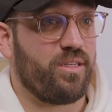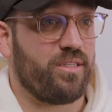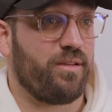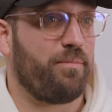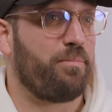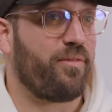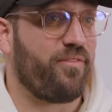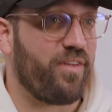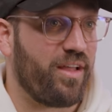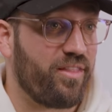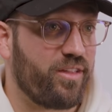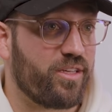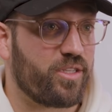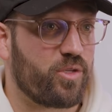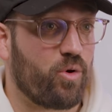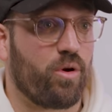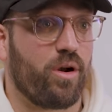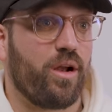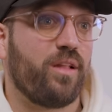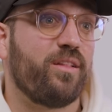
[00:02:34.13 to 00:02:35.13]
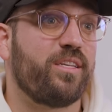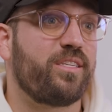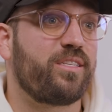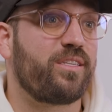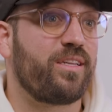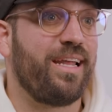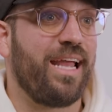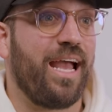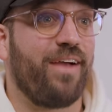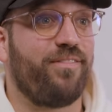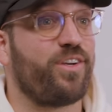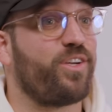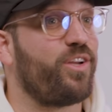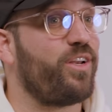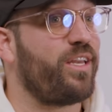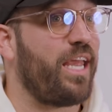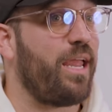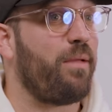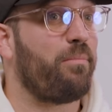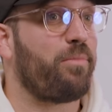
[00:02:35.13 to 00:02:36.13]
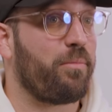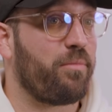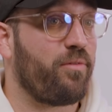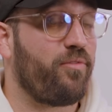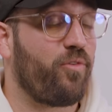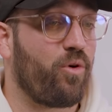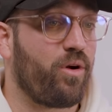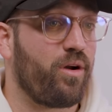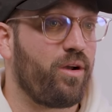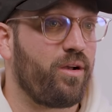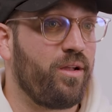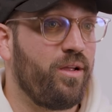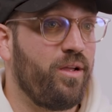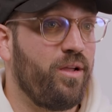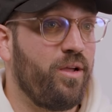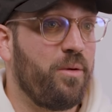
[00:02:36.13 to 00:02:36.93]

to prevent this or at least have a good game plan before it.